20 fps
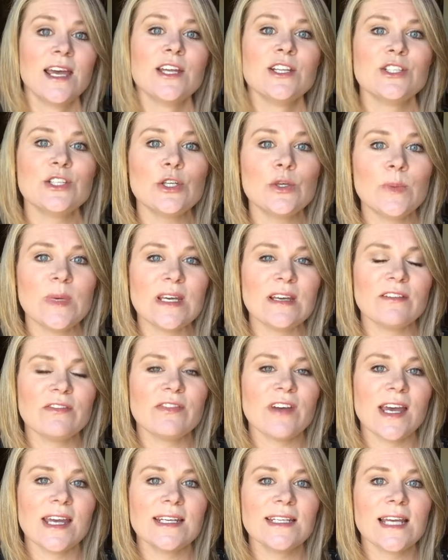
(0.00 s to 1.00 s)
Two being
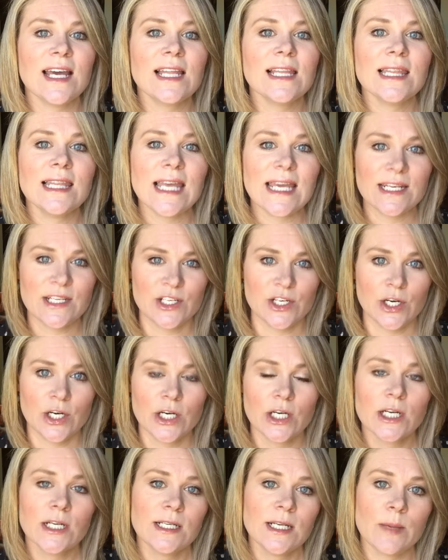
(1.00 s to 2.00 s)
find a
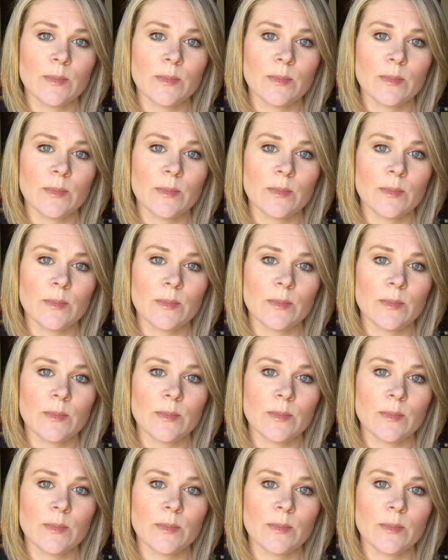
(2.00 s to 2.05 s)
lender.